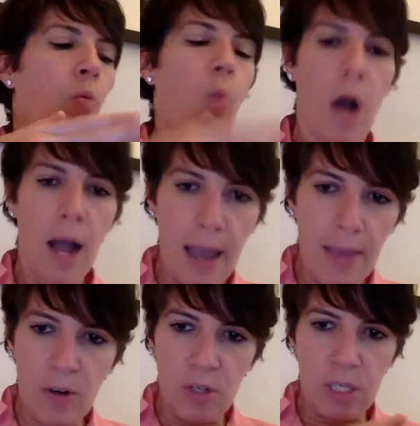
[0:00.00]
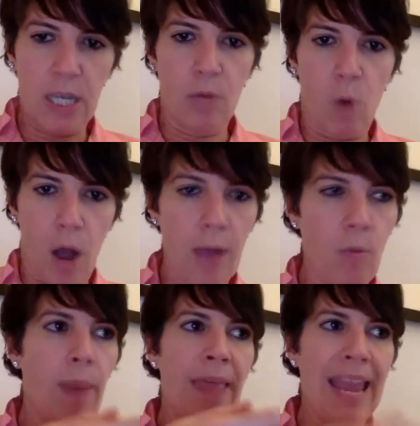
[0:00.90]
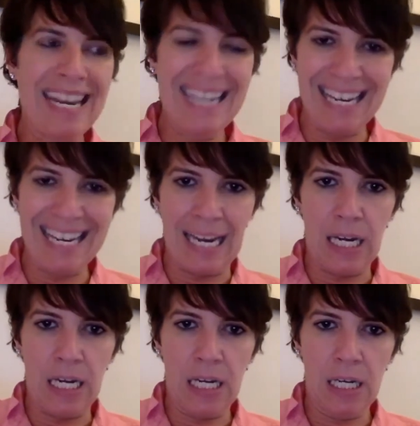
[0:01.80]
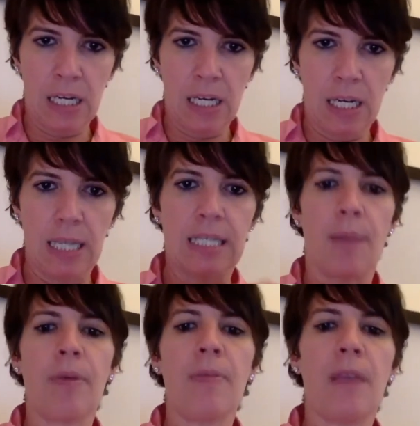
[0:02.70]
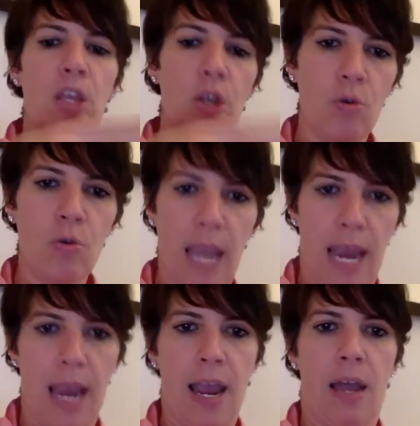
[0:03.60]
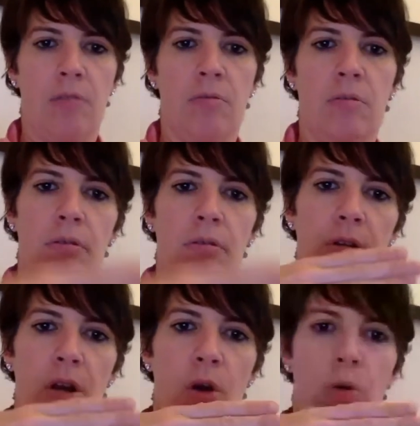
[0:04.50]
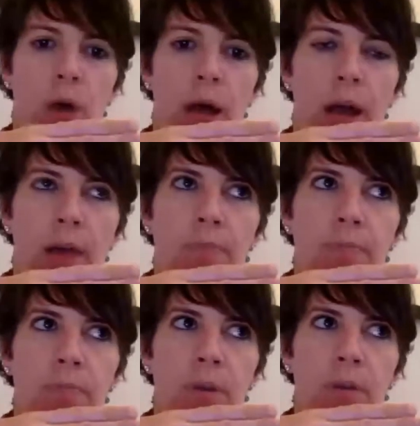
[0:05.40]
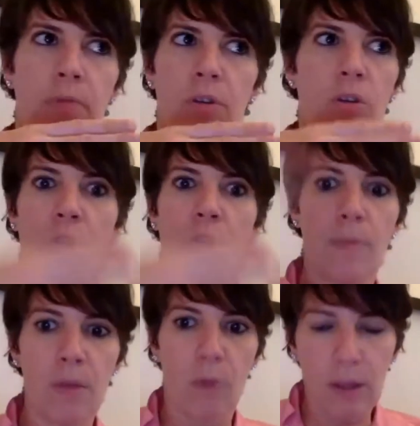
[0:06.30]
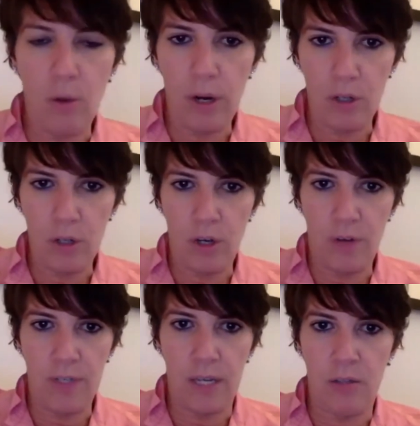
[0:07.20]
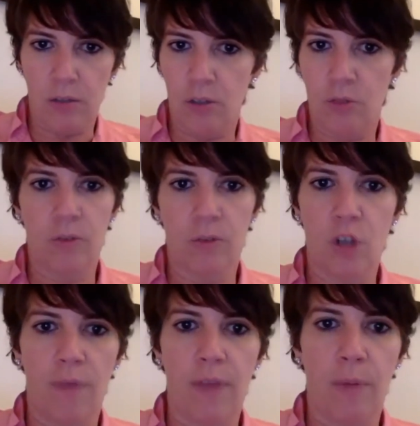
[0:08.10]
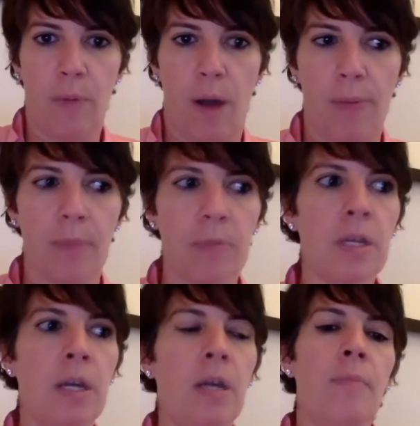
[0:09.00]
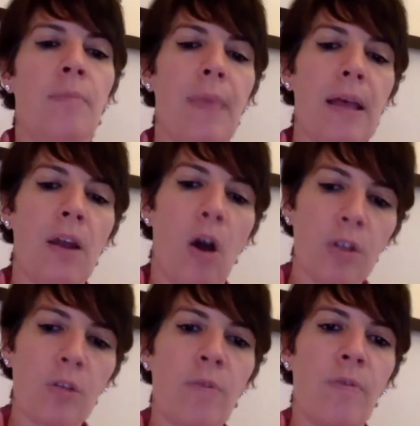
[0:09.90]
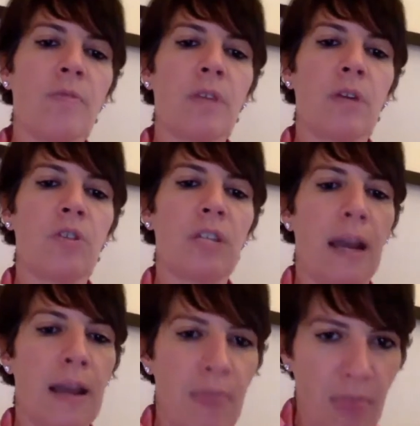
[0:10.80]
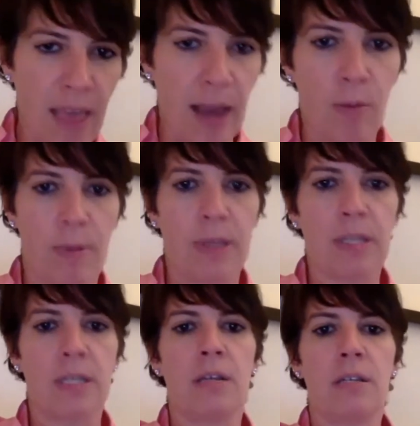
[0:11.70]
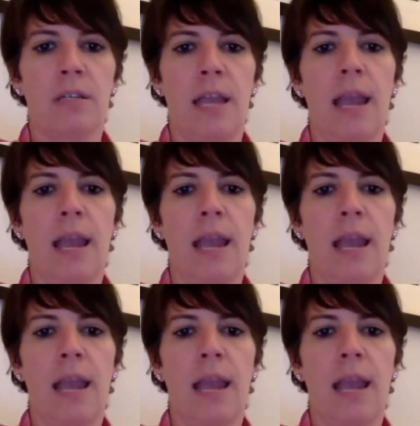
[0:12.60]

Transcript: Why what they need is something that you can, you can be the right lawyer to service it, solve their problems. But that also involves understanding their business.